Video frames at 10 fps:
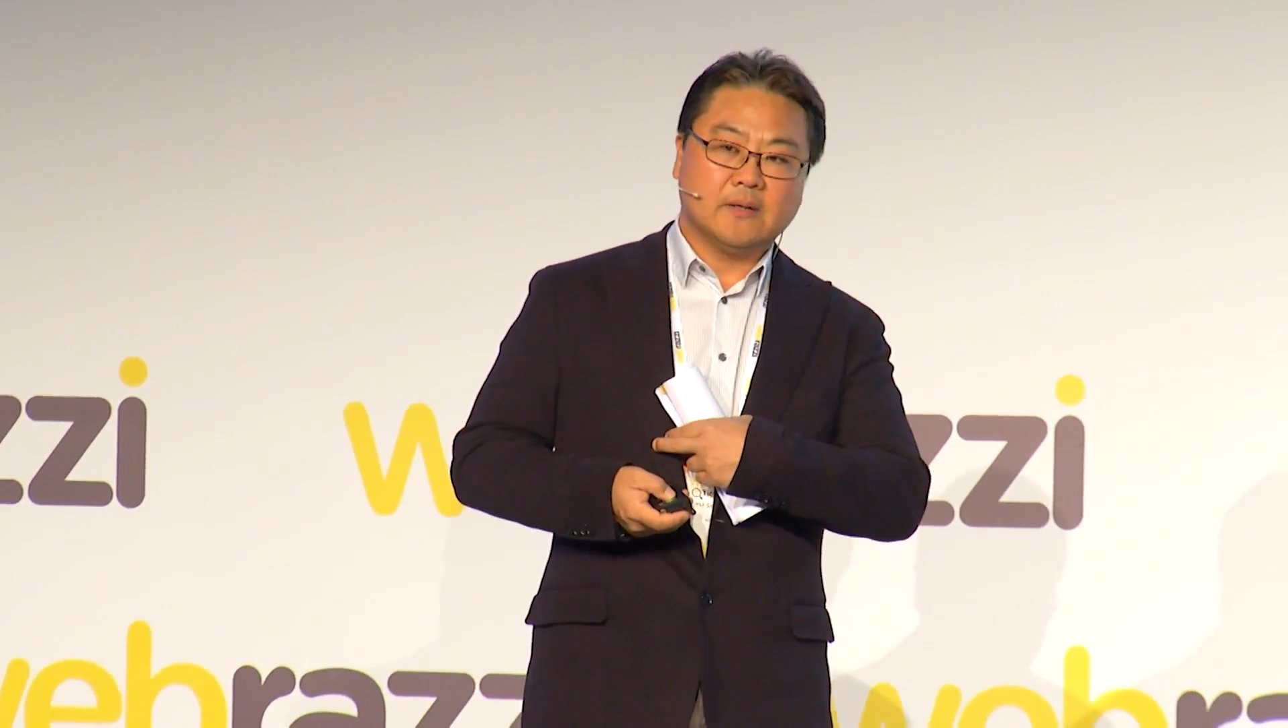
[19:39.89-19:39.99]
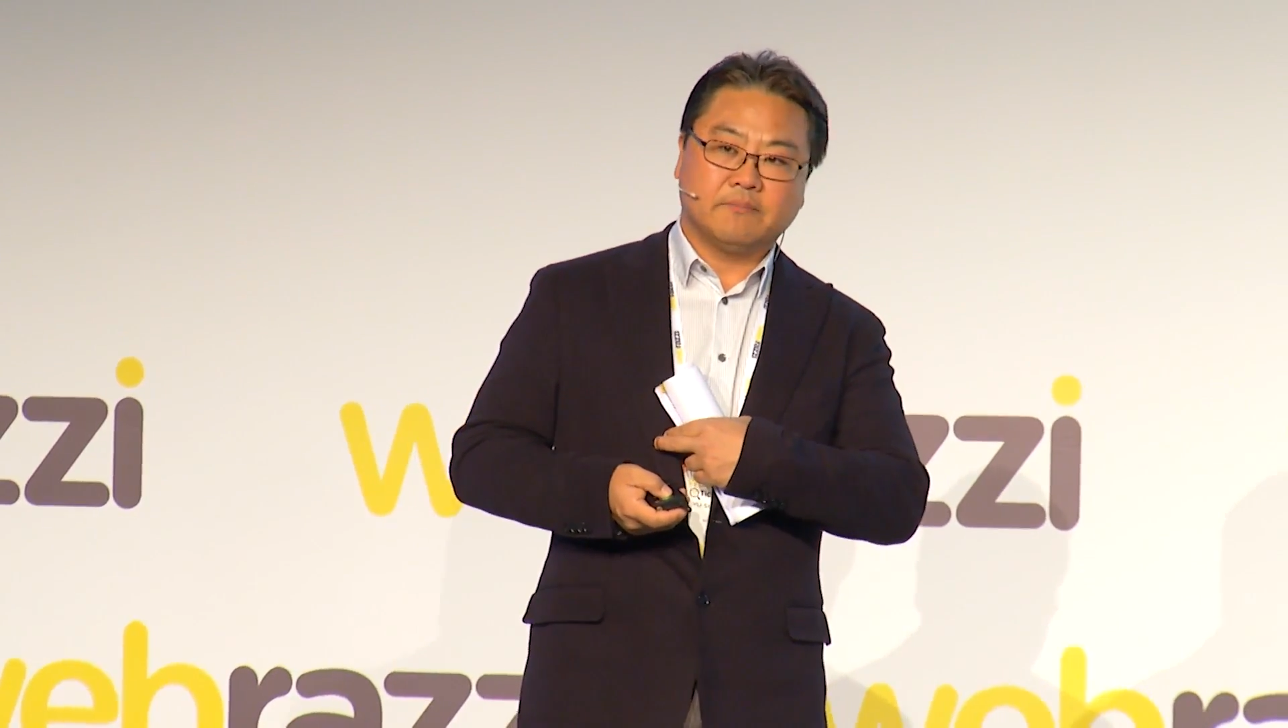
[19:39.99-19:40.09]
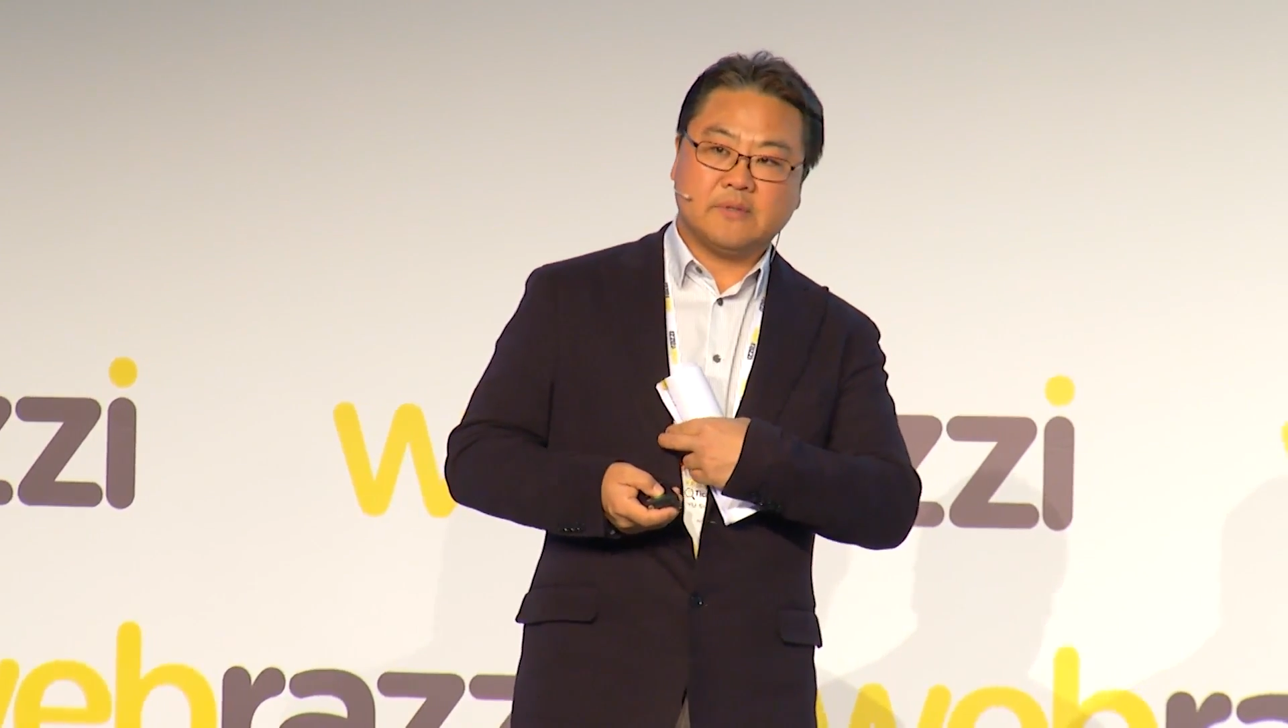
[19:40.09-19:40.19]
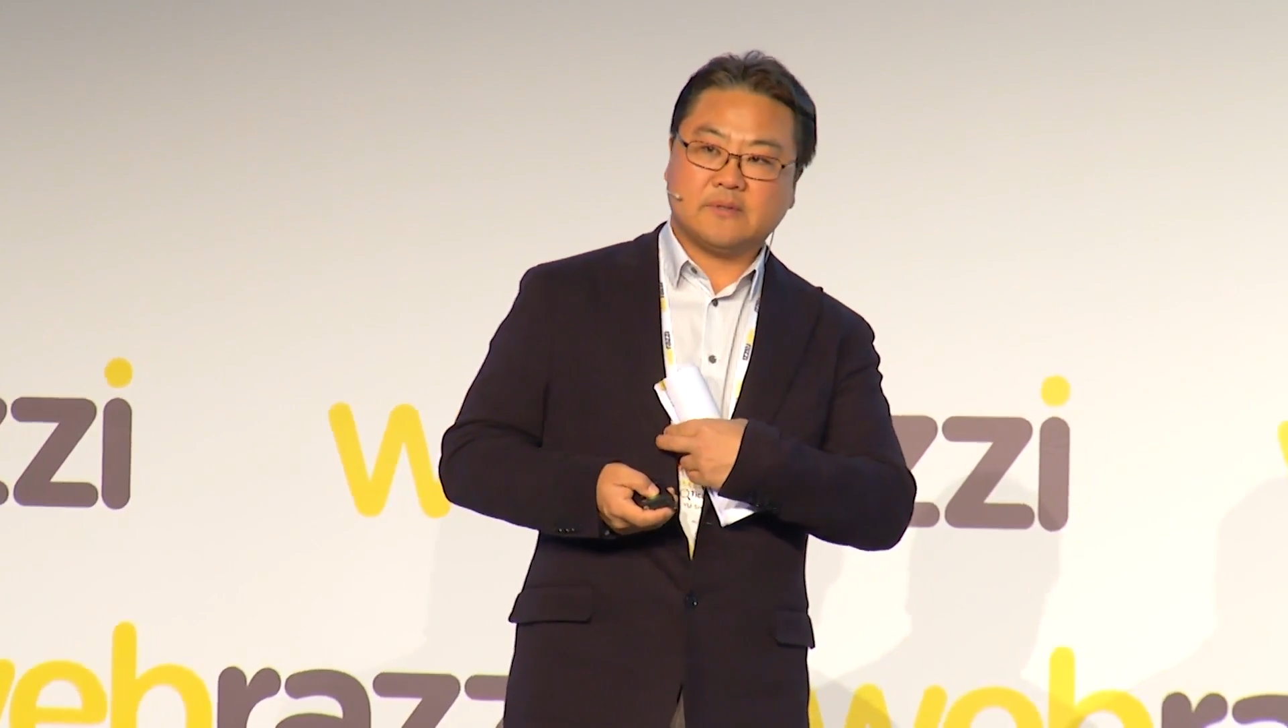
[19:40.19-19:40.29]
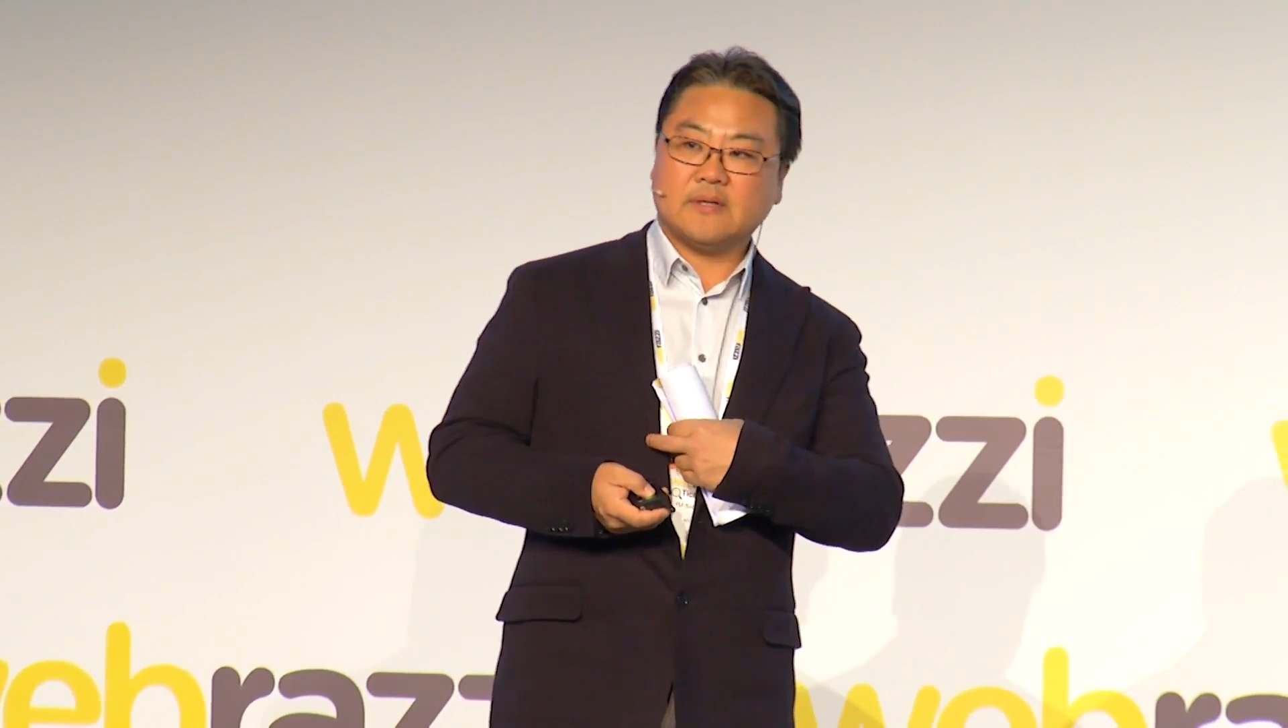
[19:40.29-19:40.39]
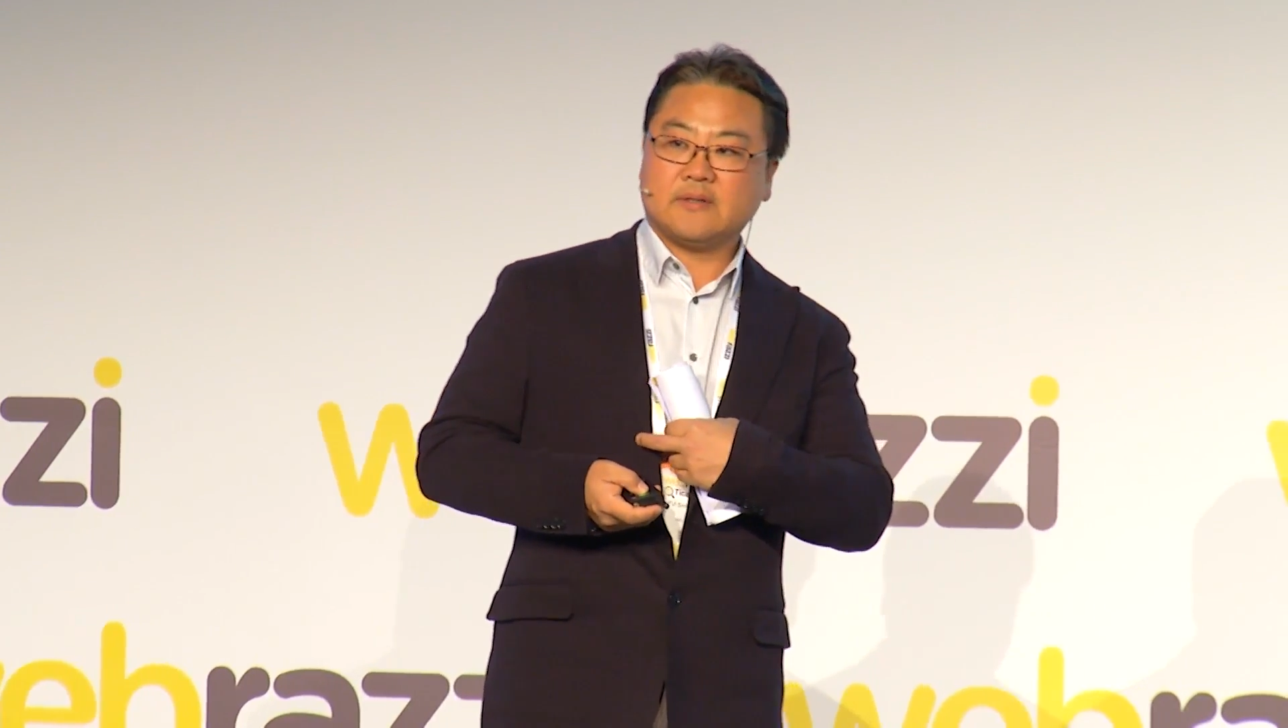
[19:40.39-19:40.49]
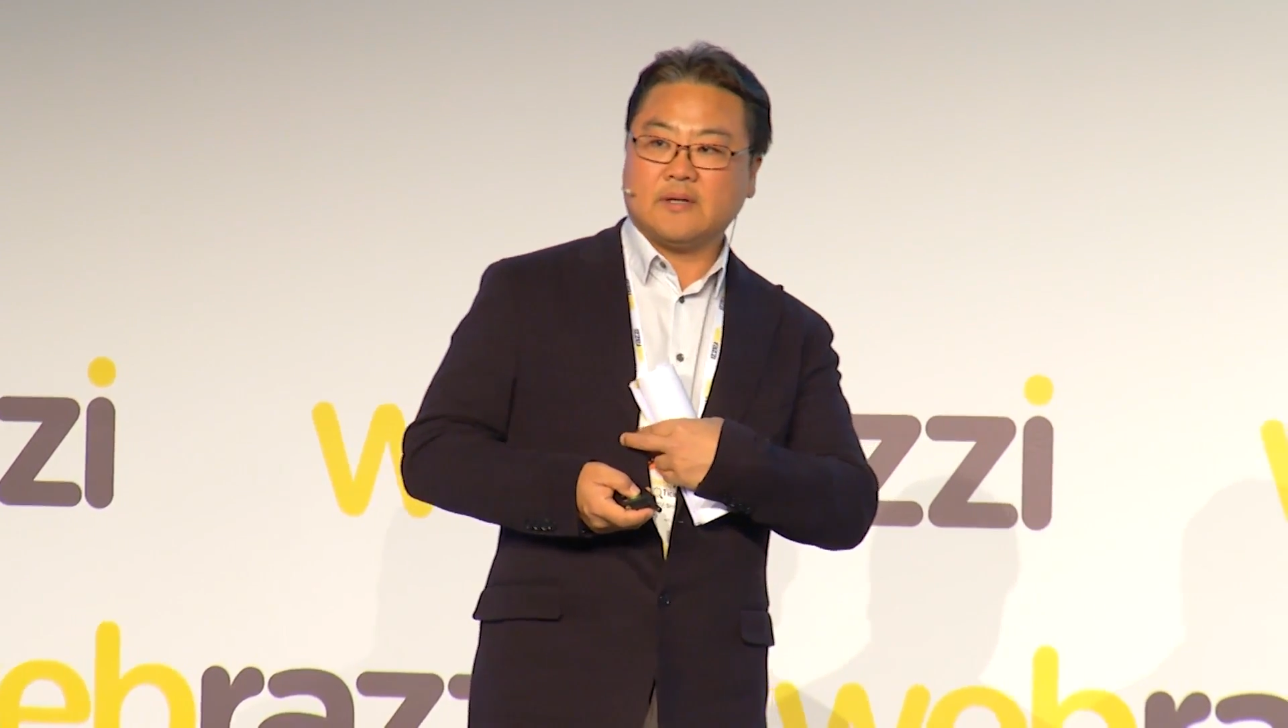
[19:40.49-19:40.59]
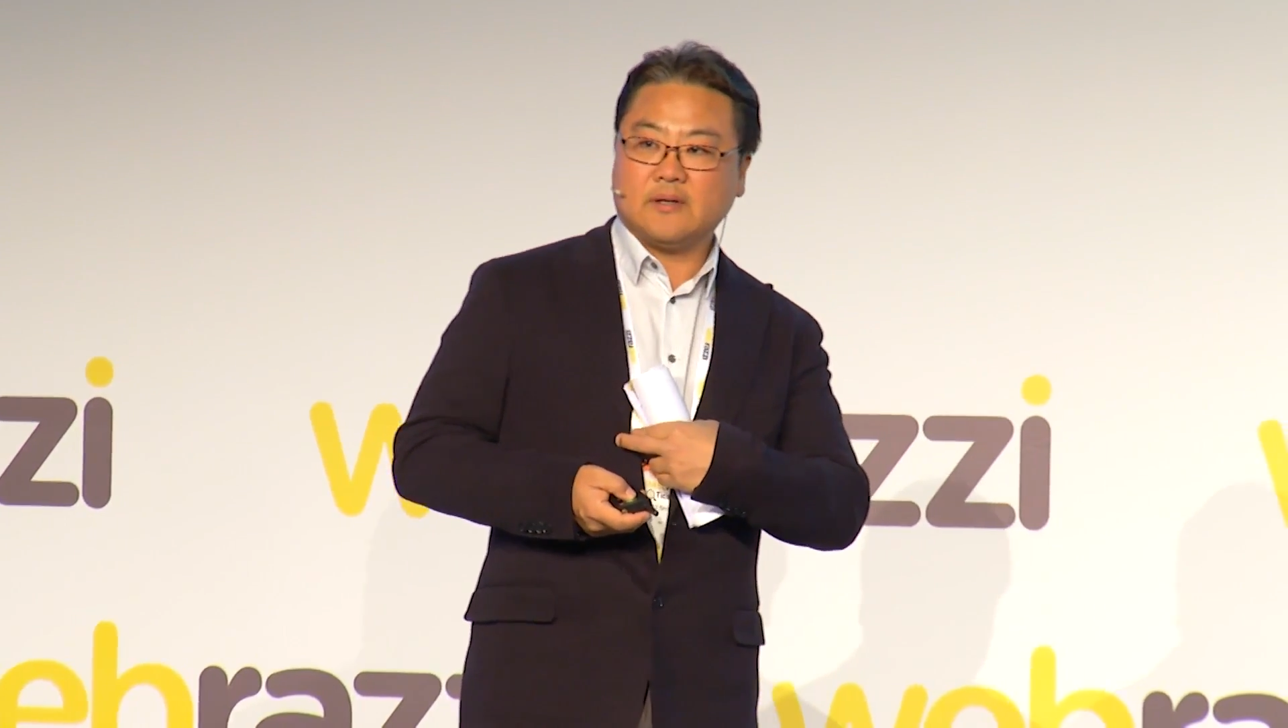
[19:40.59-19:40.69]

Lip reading: Big data,